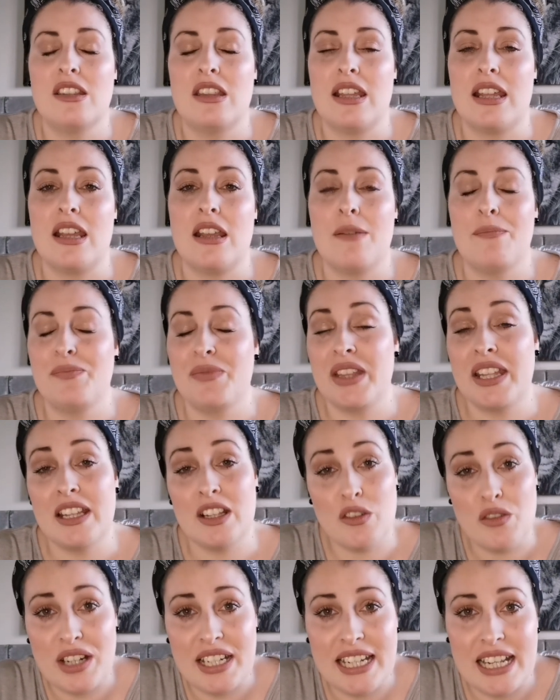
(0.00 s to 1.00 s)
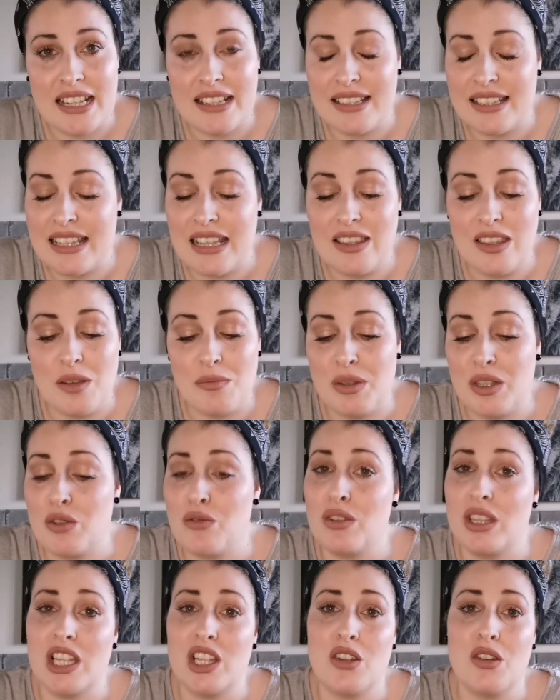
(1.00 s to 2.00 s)
The ingredients in them is
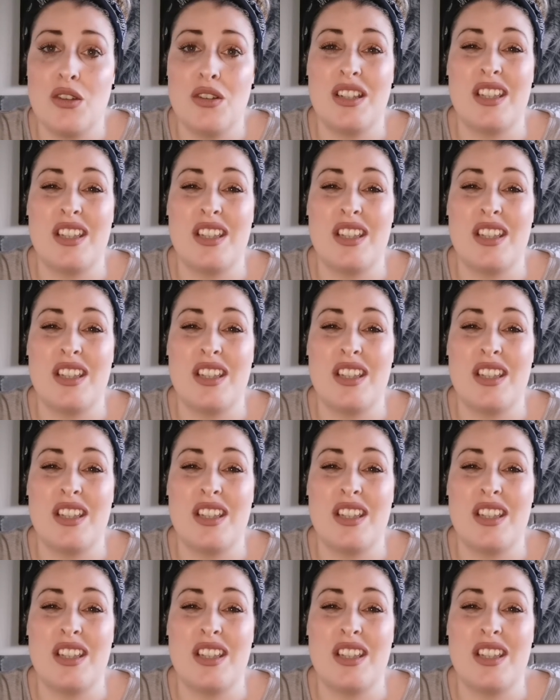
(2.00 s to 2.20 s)
really good.